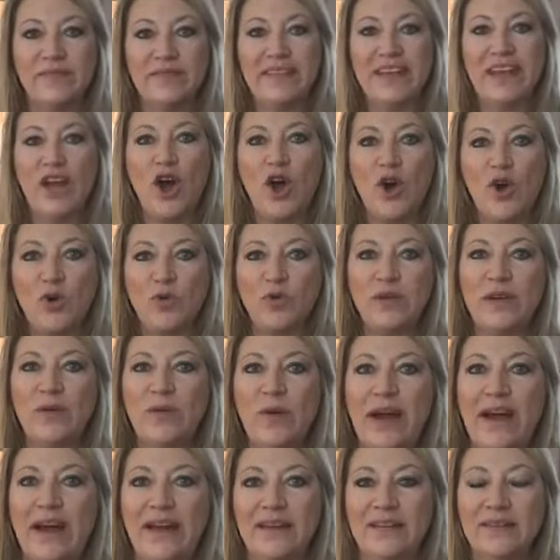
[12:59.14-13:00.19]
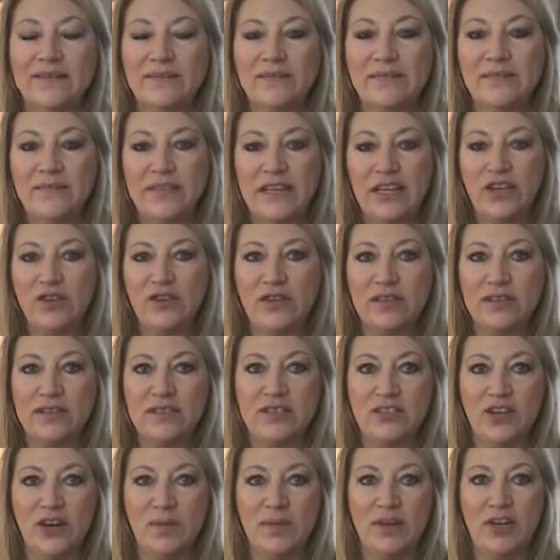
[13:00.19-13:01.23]
The only way that you can
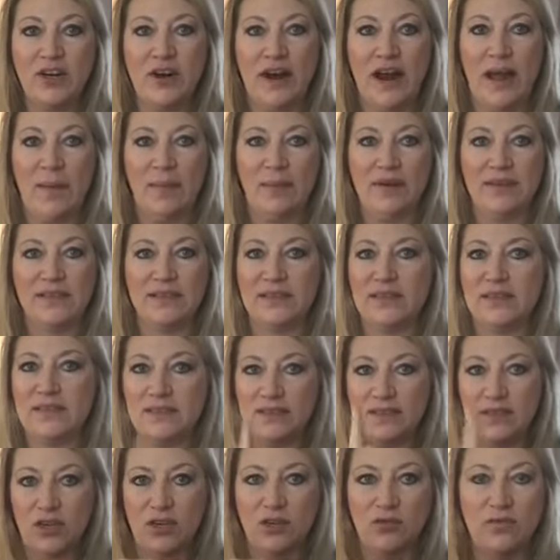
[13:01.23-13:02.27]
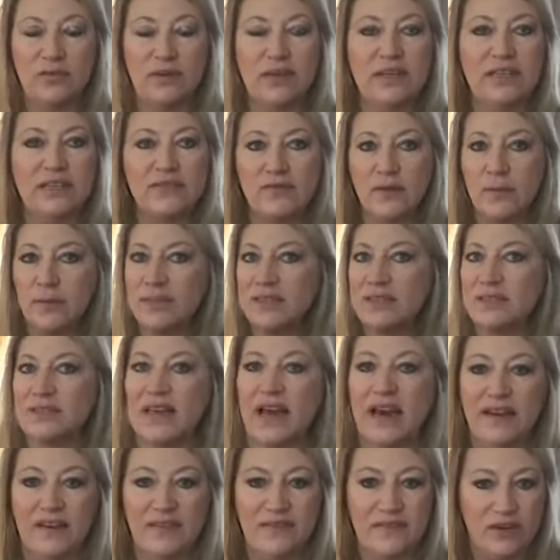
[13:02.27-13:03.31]
determine your happiness is you. It's from
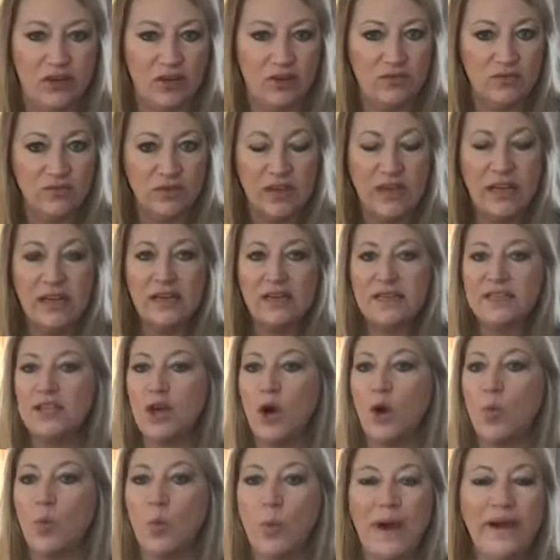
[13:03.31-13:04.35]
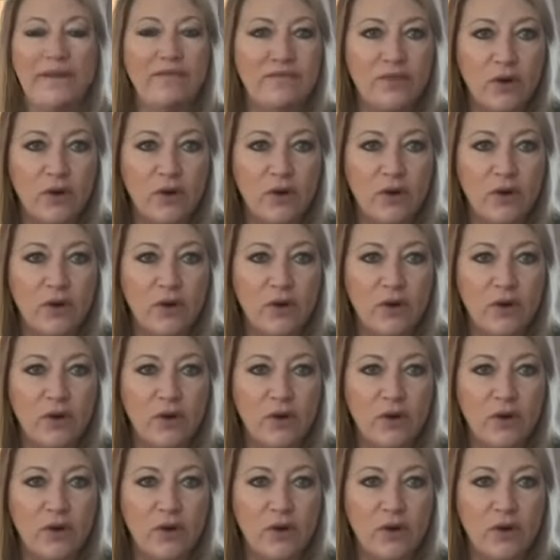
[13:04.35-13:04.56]
inside of you. Don't wait